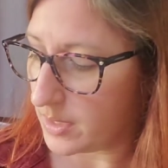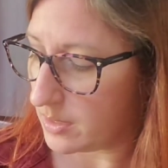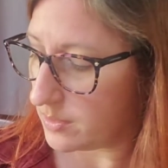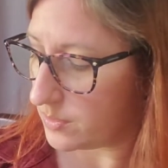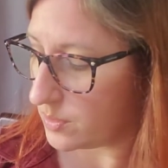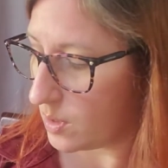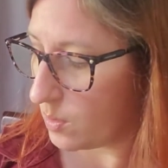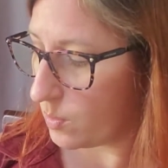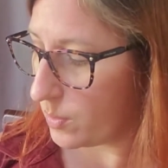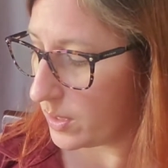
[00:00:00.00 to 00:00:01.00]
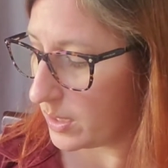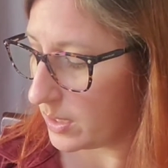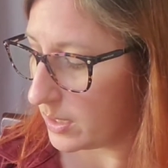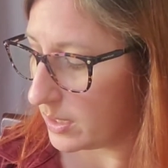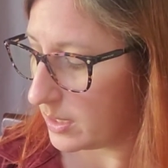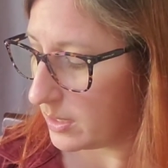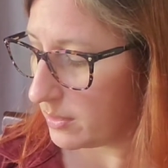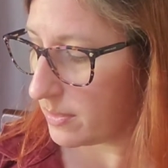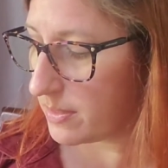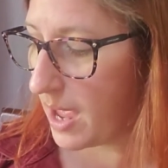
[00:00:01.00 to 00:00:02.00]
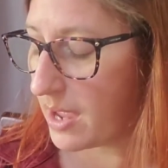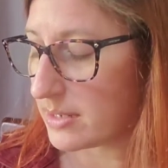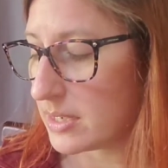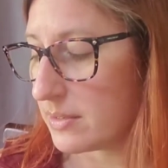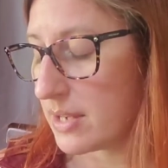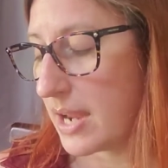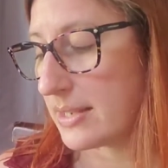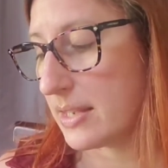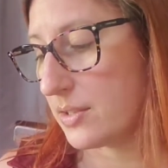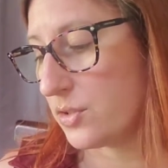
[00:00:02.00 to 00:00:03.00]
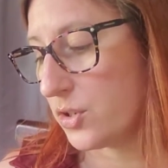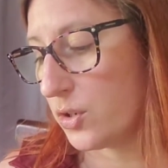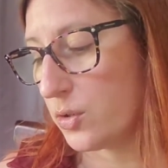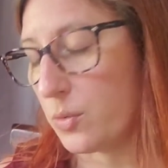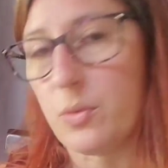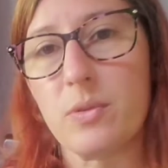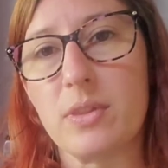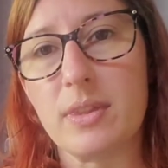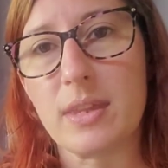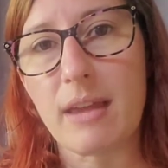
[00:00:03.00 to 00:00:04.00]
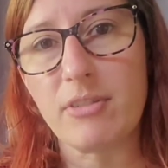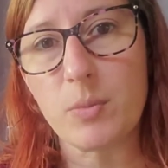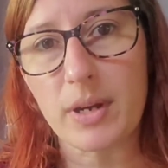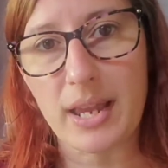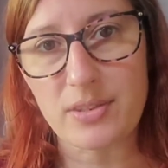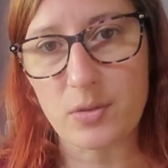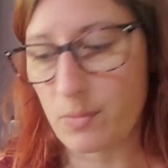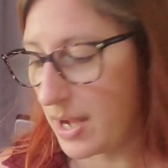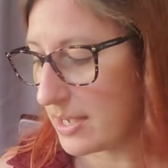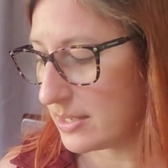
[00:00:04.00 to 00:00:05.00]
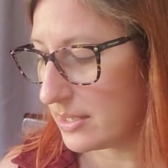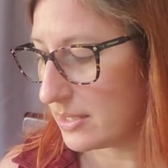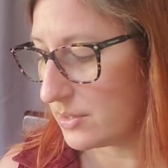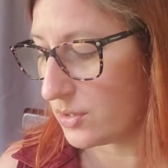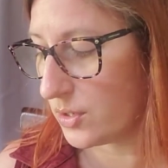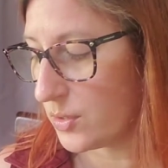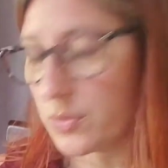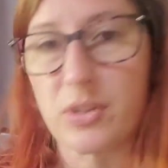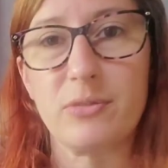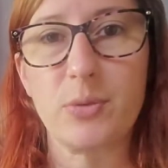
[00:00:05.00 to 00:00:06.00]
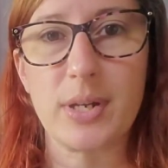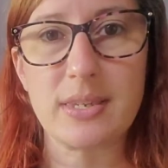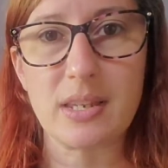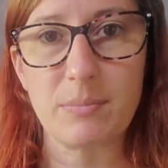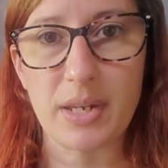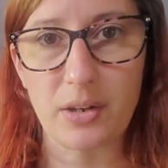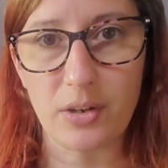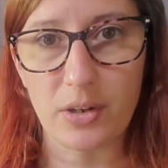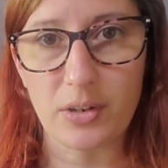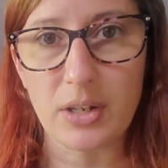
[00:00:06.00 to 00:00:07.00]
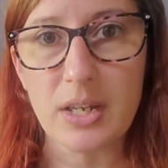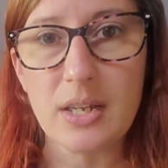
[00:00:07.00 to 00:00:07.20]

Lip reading: So that ties into everyone has the right to use their voice and be heard.